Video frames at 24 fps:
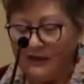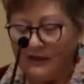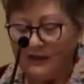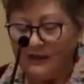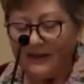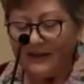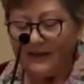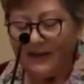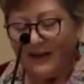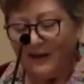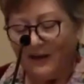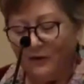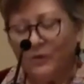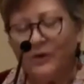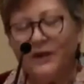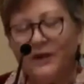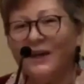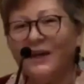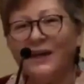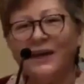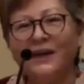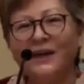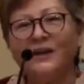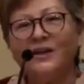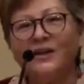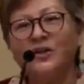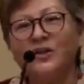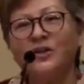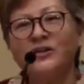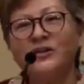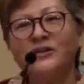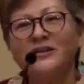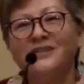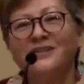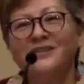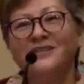Can we each
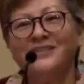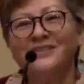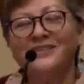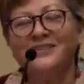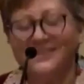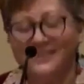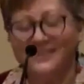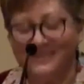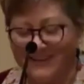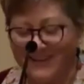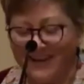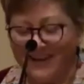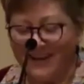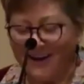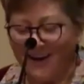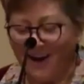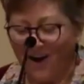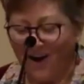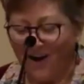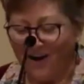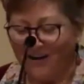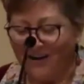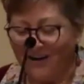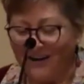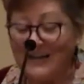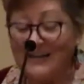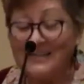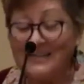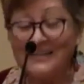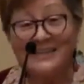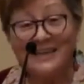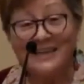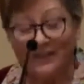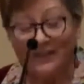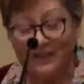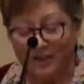set our
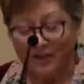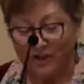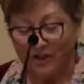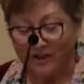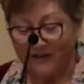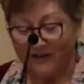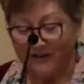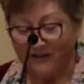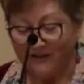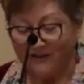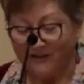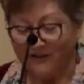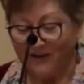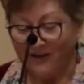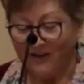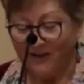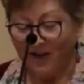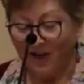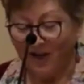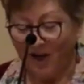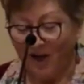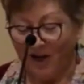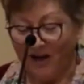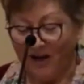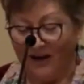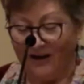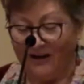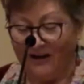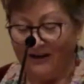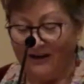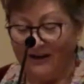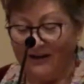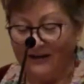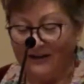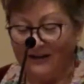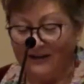attention on
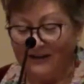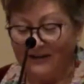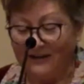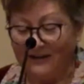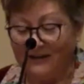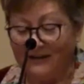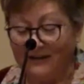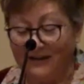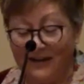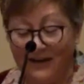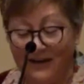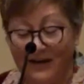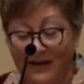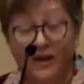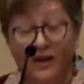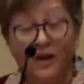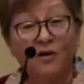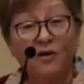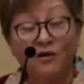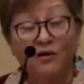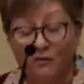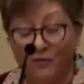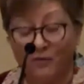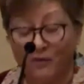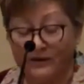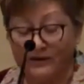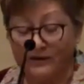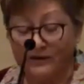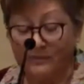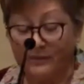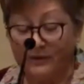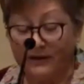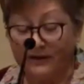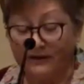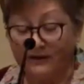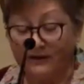letting go of what has
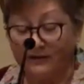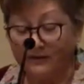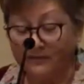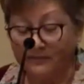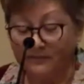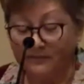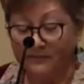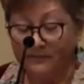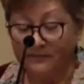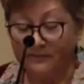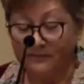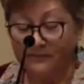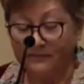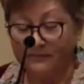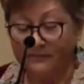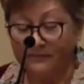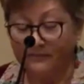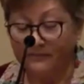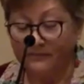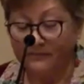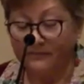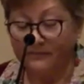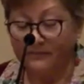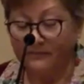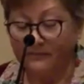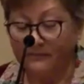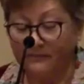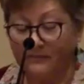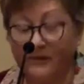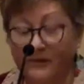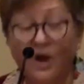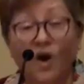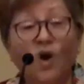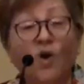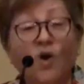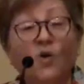been,
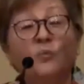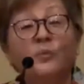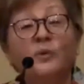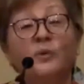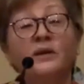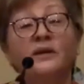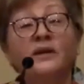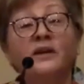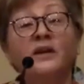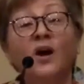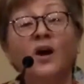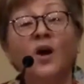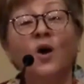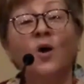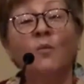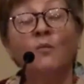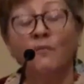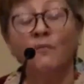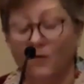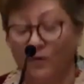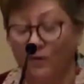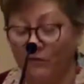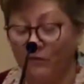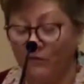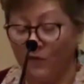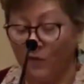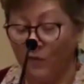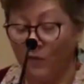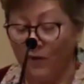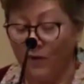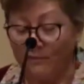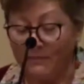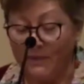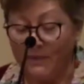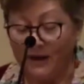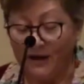open and hopeful for
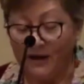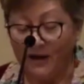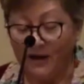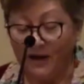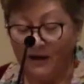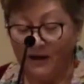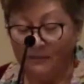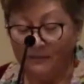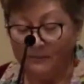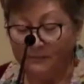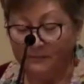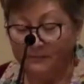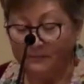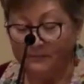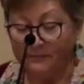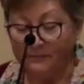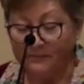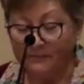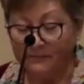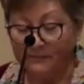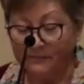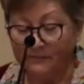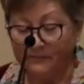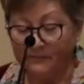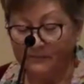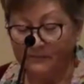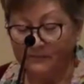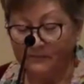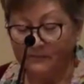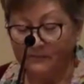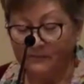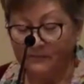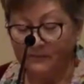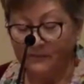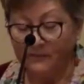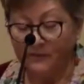what may come,
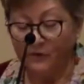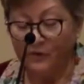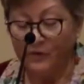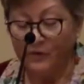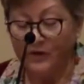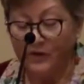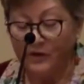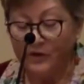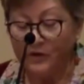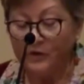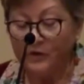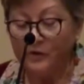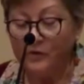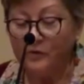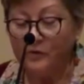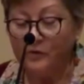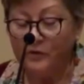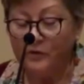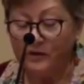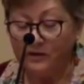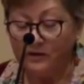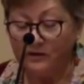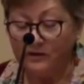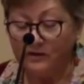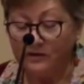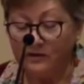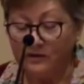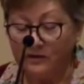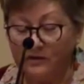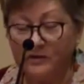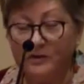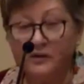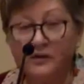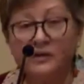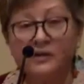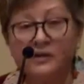renewed,
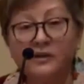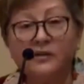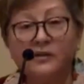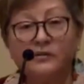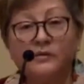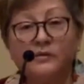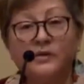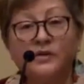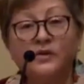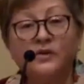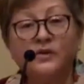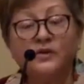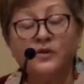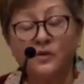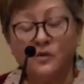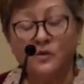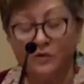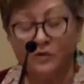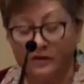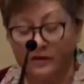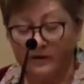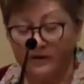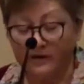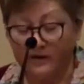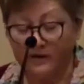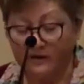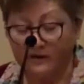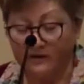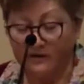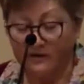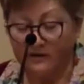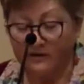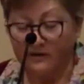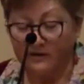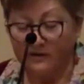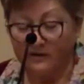restored,
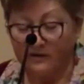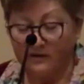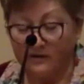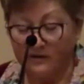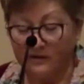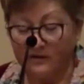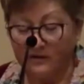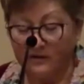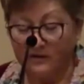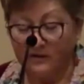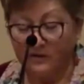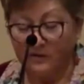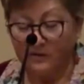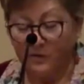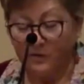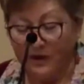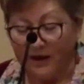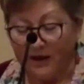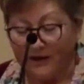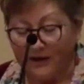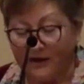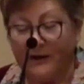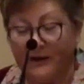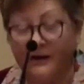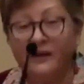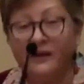ready